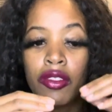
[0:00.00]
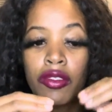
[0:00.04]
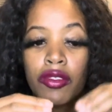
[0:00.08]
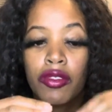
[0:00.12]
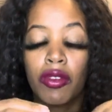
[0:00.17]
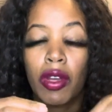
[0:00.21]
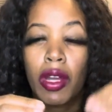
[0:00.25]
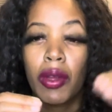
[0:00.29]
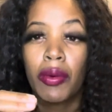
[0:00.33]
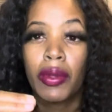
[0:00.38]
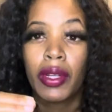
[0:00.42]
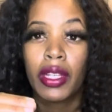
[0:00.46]

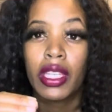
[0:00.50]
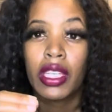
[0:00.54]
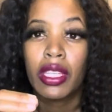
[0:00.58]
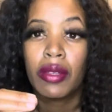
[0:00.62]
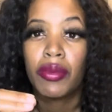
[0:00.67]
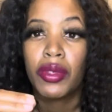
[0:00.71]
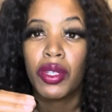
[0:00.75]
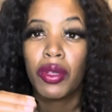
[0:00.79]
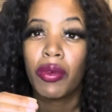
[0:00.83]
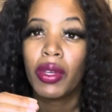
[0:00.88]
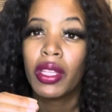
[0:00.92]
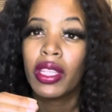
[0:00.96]
do I want to
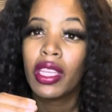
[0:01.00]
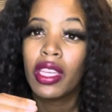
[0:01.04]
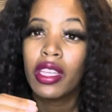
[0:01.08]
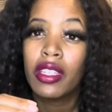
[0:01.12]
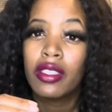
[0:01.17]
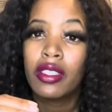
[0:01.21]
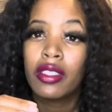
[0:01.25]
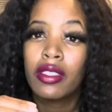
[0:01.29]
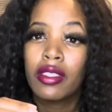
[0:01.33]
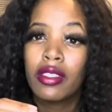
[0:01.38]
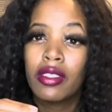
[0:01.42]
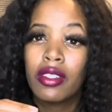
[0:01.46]
keep doing
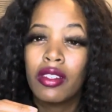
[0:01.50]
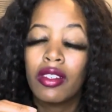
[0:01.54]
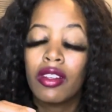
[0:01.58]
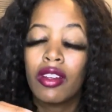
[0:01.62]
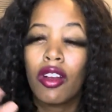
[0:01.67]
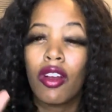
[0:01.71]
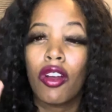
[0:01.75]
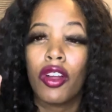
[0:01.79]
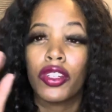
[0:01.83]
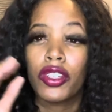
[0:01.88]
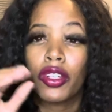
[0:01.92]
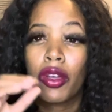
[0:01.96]
this
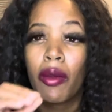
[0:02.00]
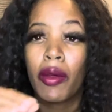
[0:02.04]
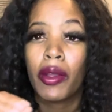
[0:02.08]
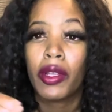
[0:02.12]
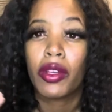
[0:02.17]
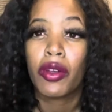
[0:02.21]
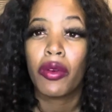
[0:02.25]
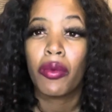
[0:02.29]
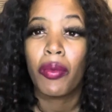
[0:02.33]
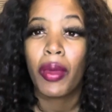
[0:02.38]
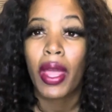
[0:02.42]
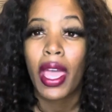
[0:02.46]
or do I want to
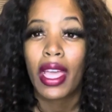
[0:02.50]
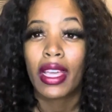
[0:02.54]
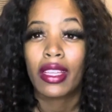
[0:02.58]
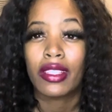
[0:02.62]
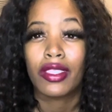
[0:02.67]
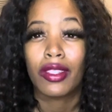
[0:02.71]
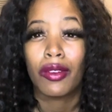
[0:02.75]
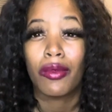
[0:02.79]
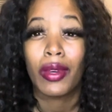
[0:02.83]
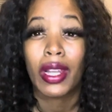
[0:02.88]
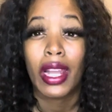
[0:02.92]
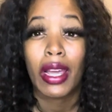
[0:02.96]
go back
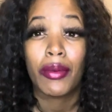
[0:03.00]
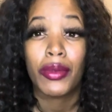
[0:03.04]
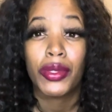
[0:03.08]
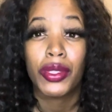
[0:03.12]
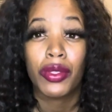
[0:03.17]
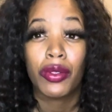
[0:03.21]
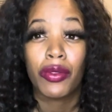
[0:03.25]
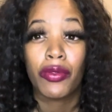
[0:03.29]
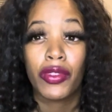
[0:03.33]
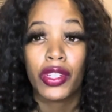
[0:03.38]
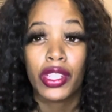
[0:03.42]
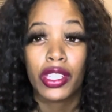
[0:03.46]
into what I was
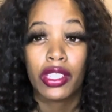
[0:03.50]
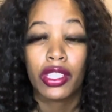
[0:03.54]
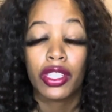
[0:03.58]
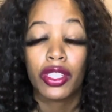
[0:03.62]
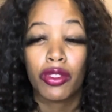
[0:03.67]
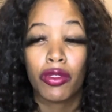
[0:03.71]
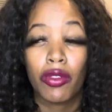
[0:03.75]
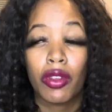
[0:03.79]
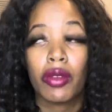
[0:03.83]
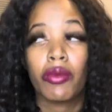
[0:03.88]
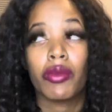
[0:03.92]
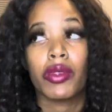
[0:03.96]
originally
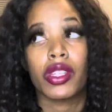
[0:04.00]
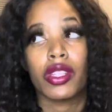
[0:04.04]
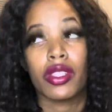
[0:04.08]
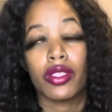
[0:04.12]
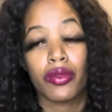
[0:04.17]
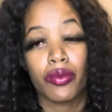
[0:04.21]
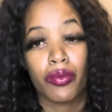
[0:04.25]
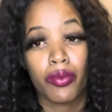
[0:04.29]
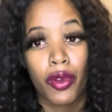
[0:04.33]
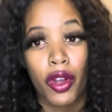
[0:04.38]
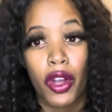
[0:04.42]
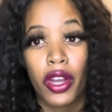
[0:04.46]
doing, which
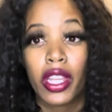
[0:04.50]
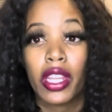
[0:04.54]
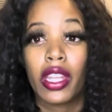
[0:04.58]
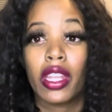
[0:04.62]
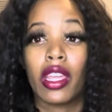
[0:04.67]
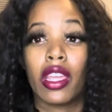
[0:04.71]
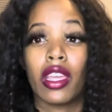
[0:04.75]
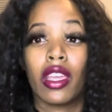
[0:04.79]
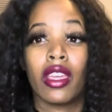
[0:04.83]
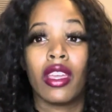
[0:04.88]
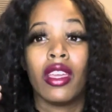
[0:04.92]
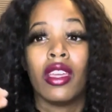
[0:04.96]
is
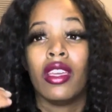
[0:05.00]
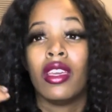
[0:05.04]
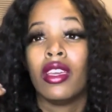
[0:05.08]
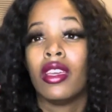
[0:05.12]
marketing,